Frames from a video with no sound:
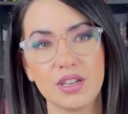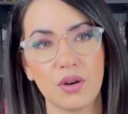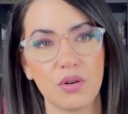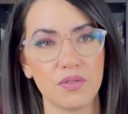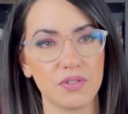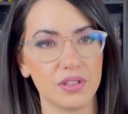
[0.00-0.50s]

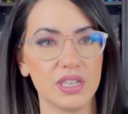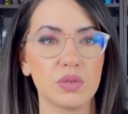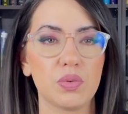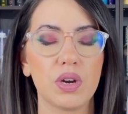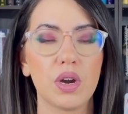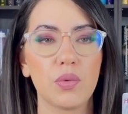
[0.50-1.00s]
go over
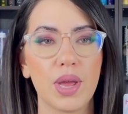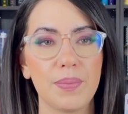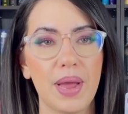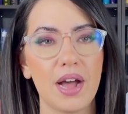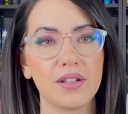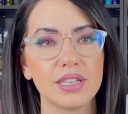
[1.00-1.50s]
these. We're at Red
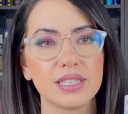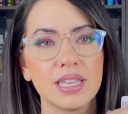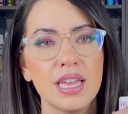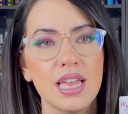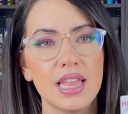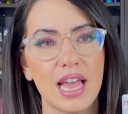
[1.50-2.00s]
Palace,
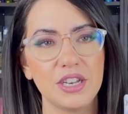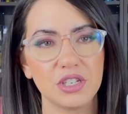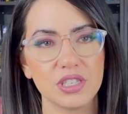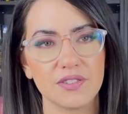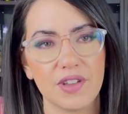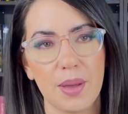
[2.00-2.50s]

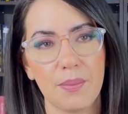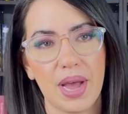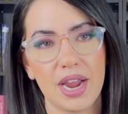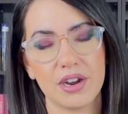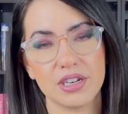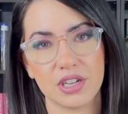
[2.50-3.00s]
Engines of
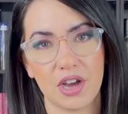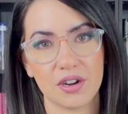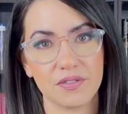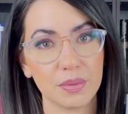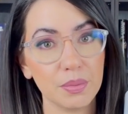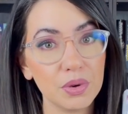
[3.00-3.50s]
Empire, and Daughter
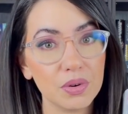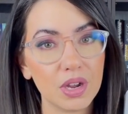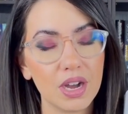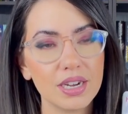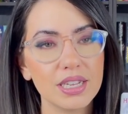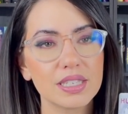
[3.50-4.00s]
of the Moon
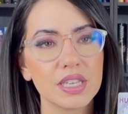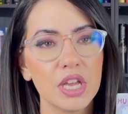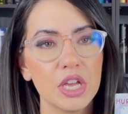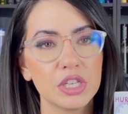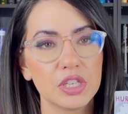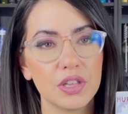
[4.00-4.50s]
Goddess.
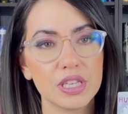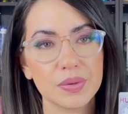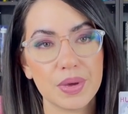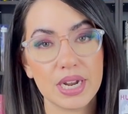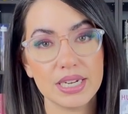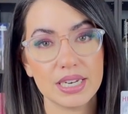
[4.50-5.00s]
So this
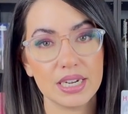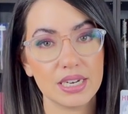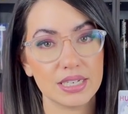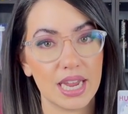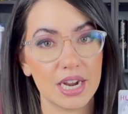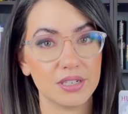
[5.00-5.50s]
one I did an
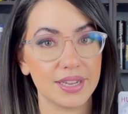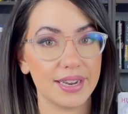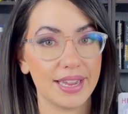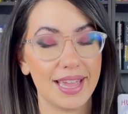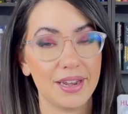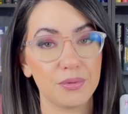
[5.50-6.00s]
entire
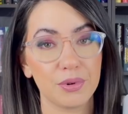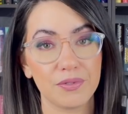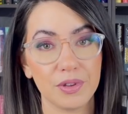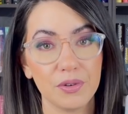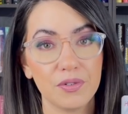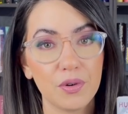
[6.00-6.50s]
dedicated
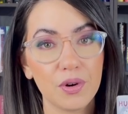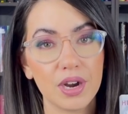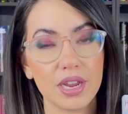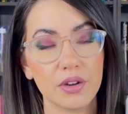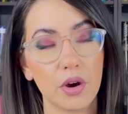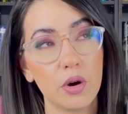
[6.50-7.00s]
review for,
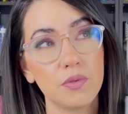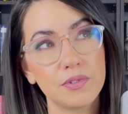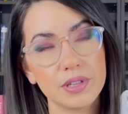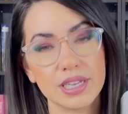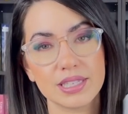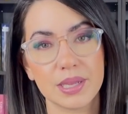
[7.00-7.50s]
and
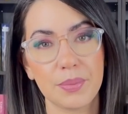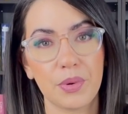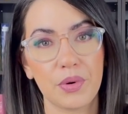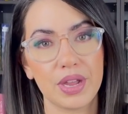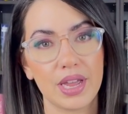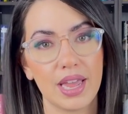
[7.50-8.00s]
hopefully at some
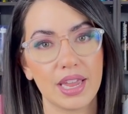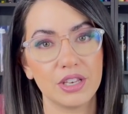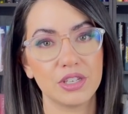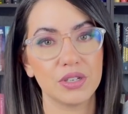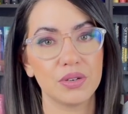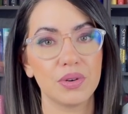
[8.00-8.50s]
point I can
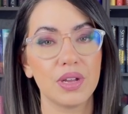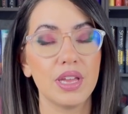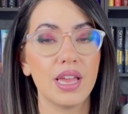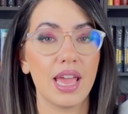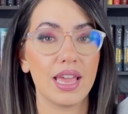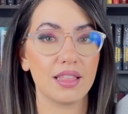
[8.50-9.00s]
do
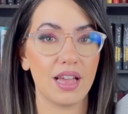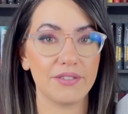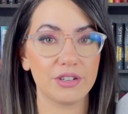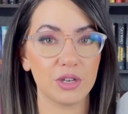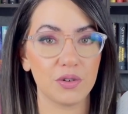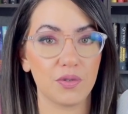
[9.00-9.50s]
a live
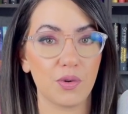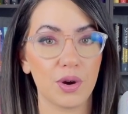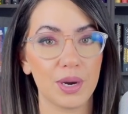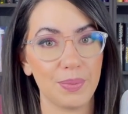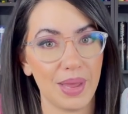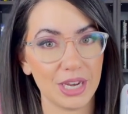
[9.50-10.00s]
show
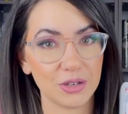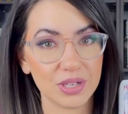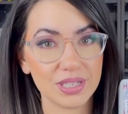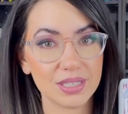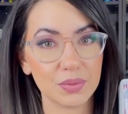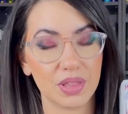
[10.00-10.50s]
for
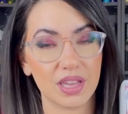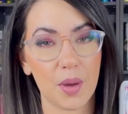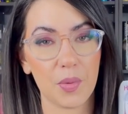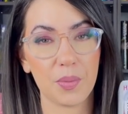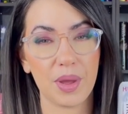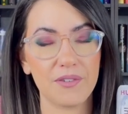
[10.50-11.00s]
patrons with a
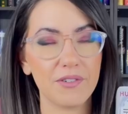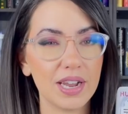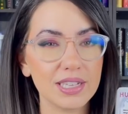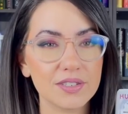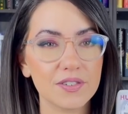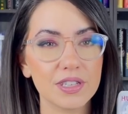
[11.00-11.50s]
couple of my
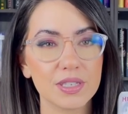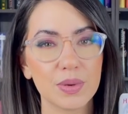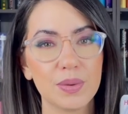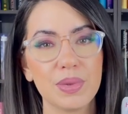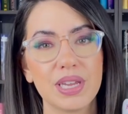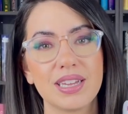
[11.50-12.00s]
friends for this
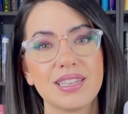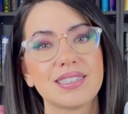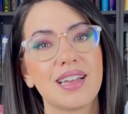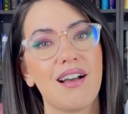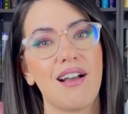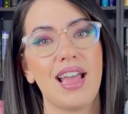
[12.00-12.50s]
one because
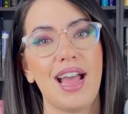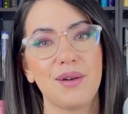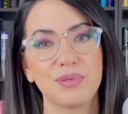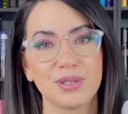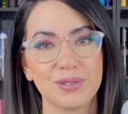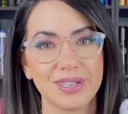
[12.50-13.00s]
I
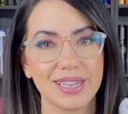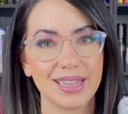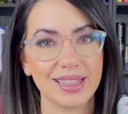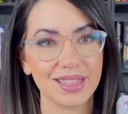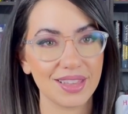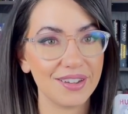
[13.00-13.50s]
absolutely
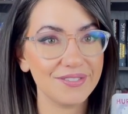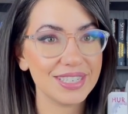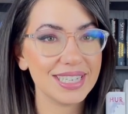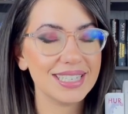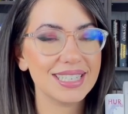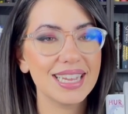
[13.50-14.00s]
loved
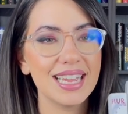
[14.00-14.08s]
it.